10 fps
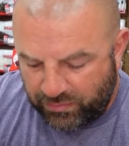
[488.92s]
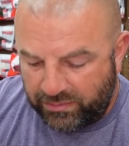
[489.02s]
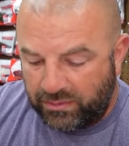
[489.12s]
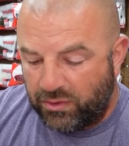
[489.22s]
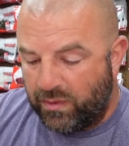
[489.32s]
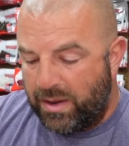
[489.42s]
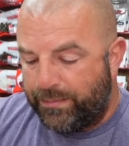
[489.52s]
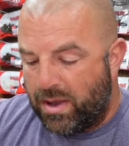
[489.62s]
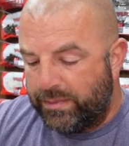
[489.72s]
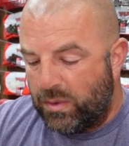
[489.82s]
one. Green
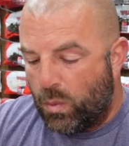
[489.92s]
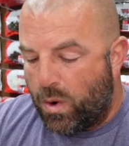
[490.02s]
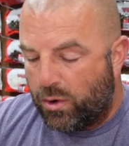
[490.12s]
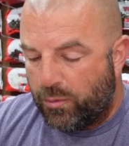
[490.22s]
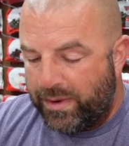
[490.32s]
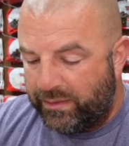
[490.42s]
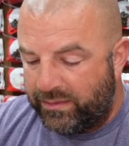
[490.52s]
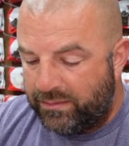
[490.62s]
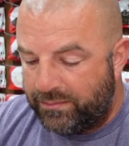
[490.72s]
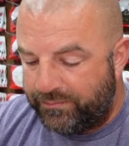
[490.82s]
pumpkin
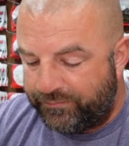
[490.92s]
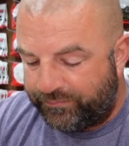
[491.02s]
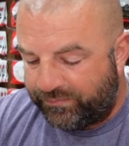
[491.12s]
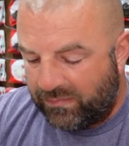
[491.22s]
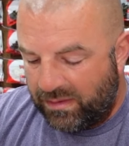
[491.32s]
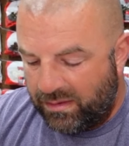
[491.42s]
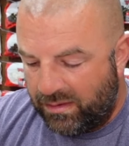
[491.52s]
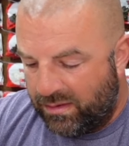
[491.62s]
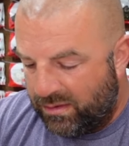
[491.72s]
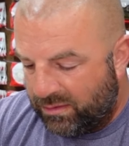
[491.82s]
watermelon.
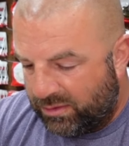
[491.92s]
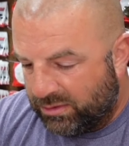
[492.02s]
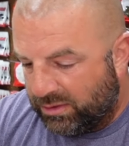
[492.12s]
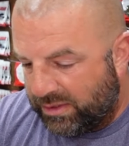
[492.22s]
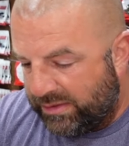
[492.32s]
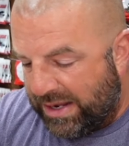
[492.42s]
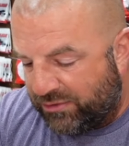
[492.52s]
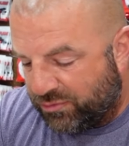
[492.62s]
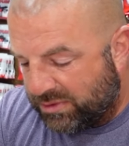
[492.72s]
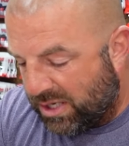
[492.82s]
Good looking
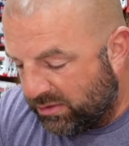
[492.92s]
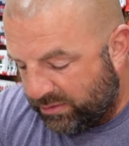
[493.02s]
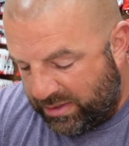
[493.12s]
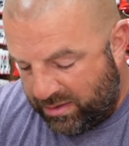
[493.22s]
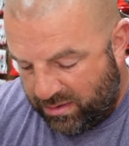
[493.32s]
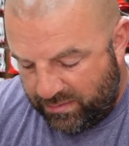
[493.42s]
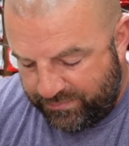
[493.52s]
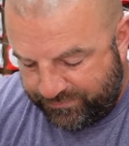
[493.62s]
natural color here.